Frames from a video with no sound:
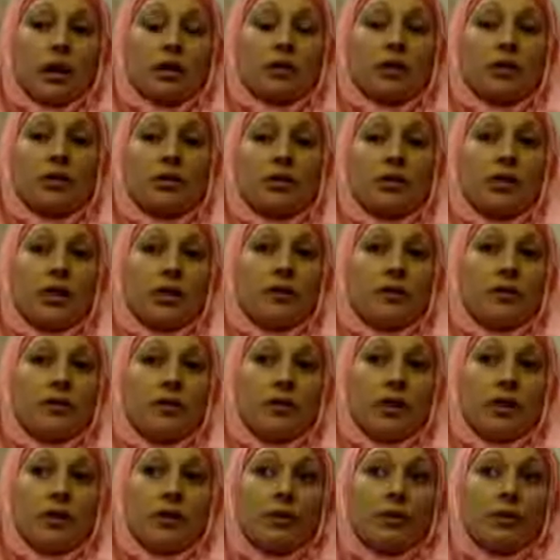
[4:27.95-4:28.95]
I saw that
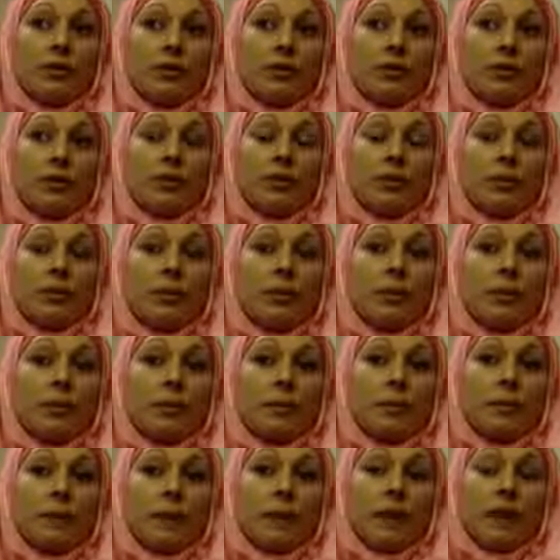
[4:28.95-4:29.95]
film.
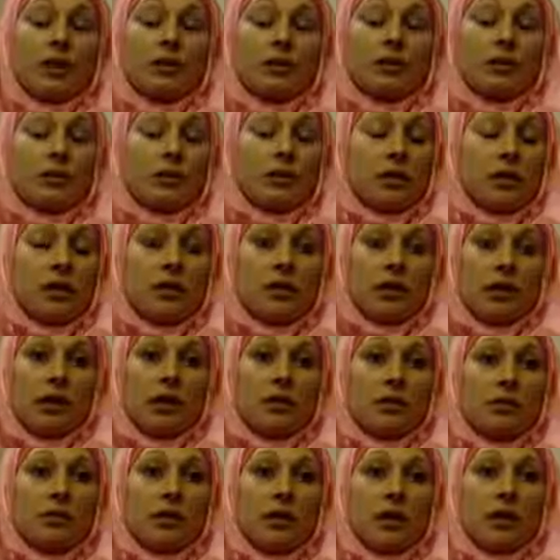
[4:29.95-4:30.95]
I saw the
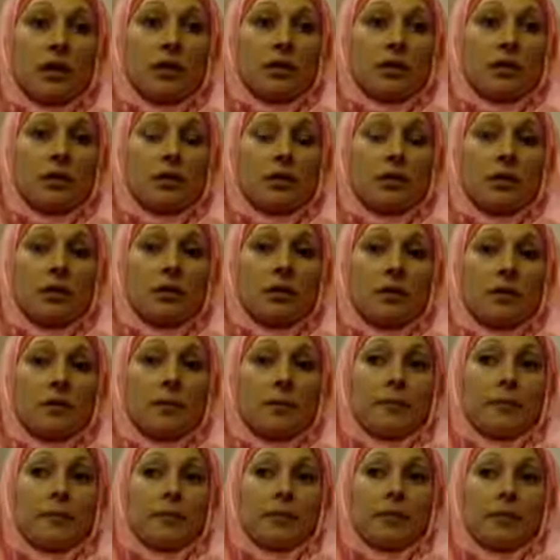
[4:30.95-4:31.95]
series,
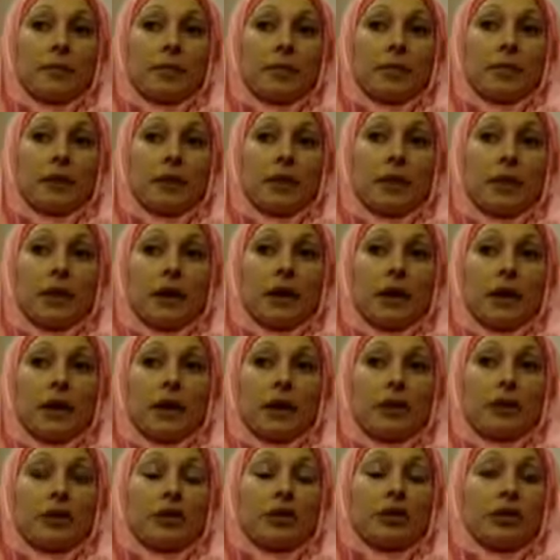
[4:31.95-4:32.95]

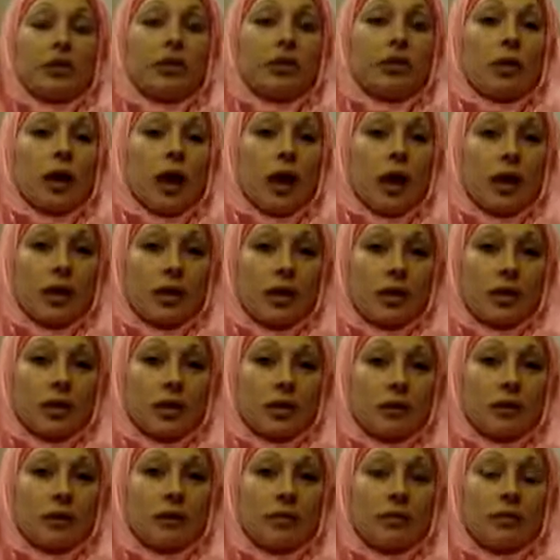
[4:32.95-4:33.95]
and I just
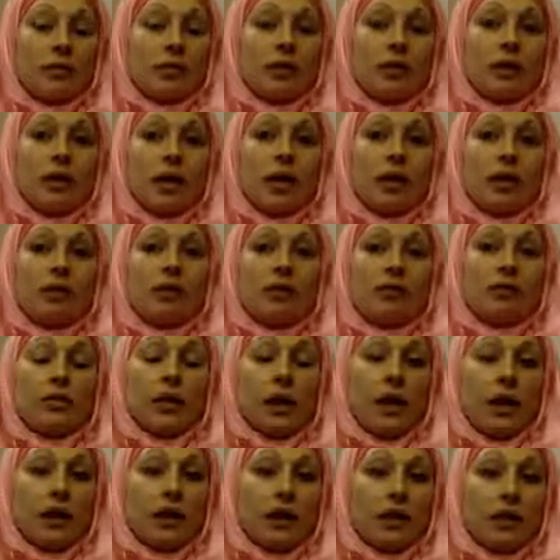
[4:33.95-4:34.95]
cried. I
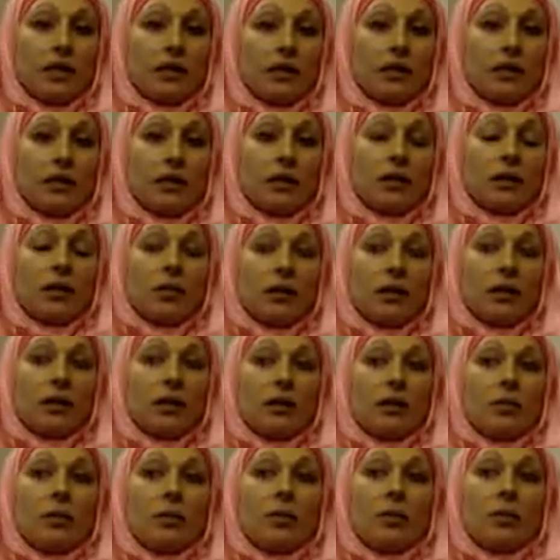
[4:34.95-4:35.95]
cried
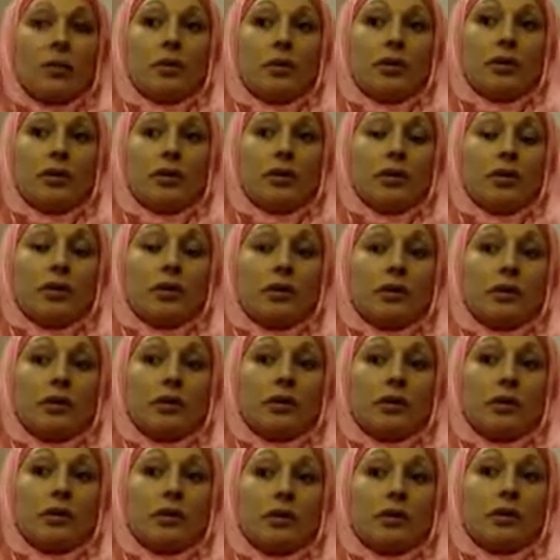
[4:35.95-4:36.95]
because
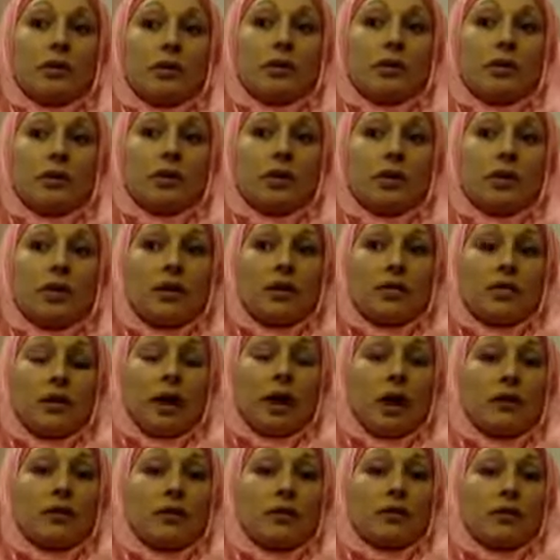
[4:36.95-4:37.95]
The
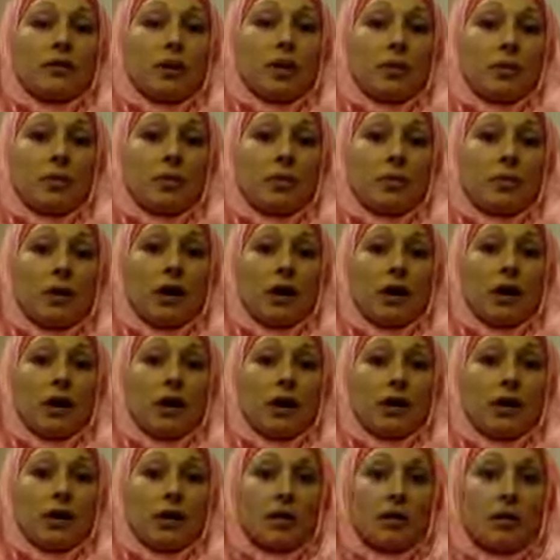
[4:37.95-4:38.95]
Arrivals opened my
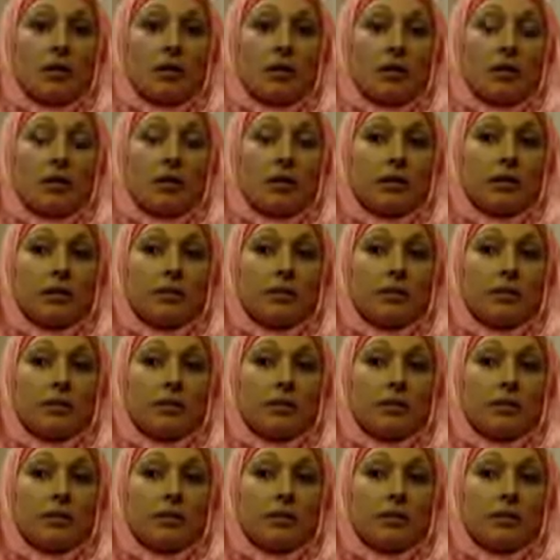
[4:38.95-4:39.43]
eyes